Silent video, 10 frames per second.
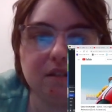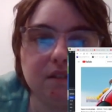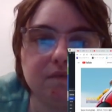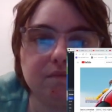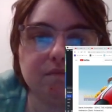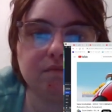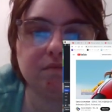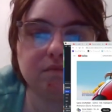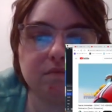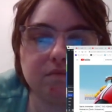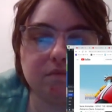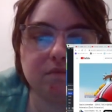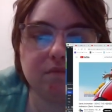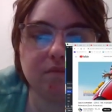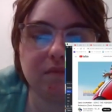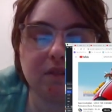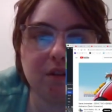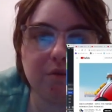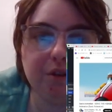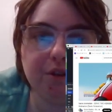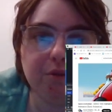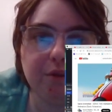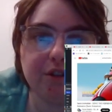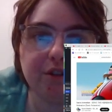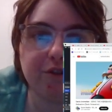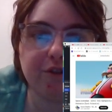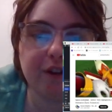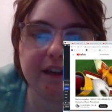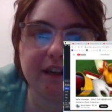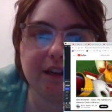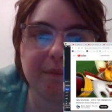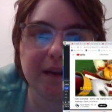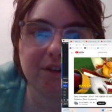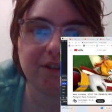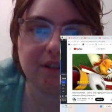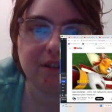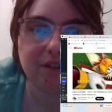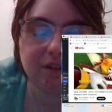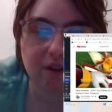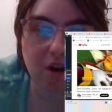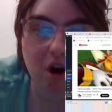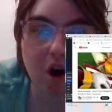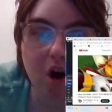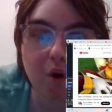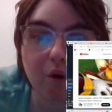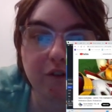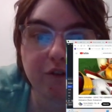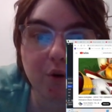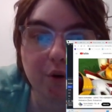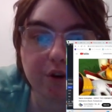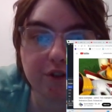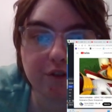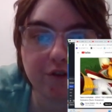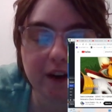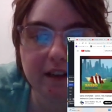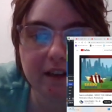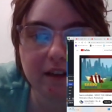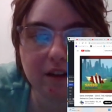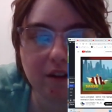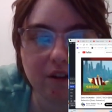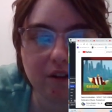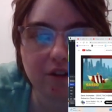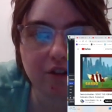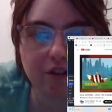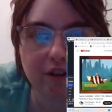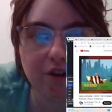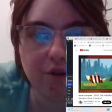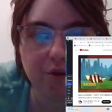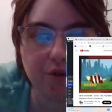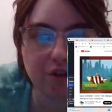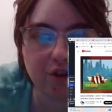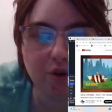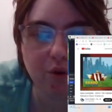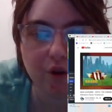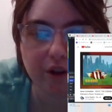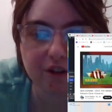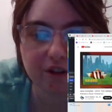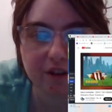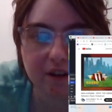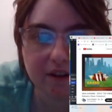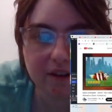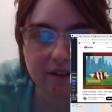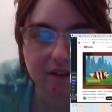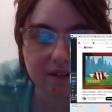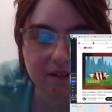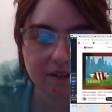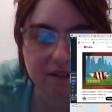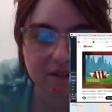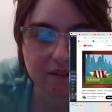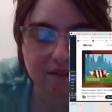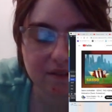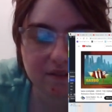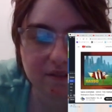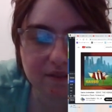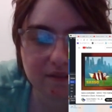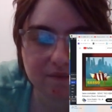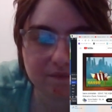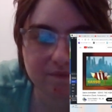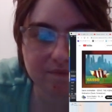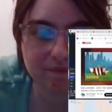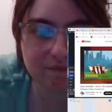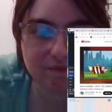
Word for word: What are they fighting about this time? I wonder what they're fighting Who's about. The coolest? Oh, of course, fighting to see who is the coolest. Good. That's very good indeed.